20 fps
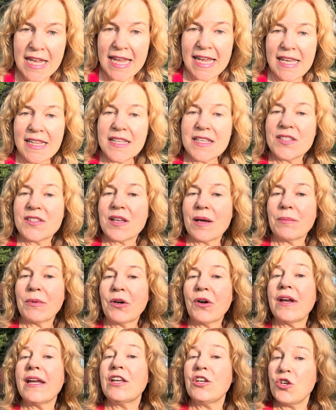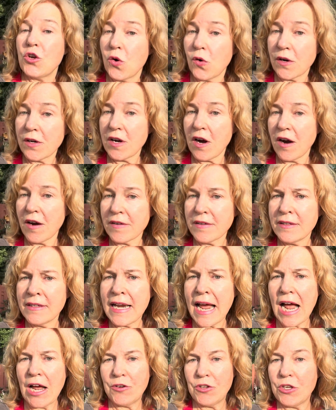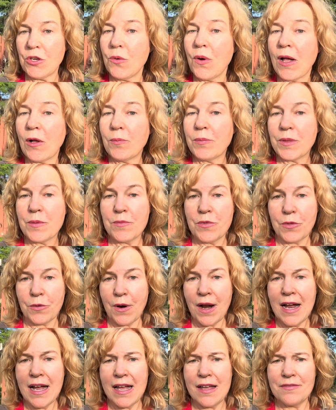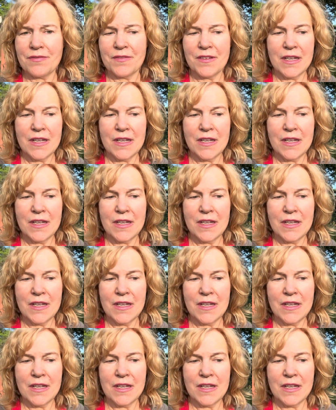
in the summer in your garden, how do you help them thrive?